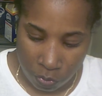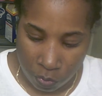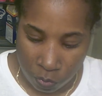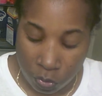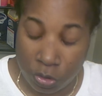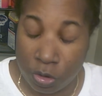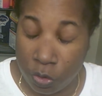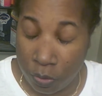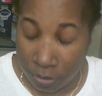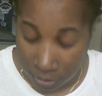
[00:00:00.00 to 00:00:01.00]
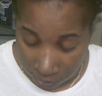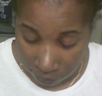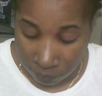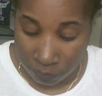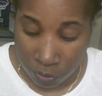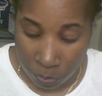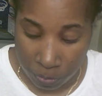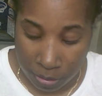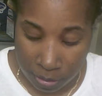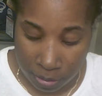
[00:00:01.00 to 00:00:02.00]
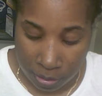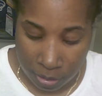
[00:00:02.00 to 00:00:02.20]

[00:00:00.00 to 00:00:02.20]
restorative formula,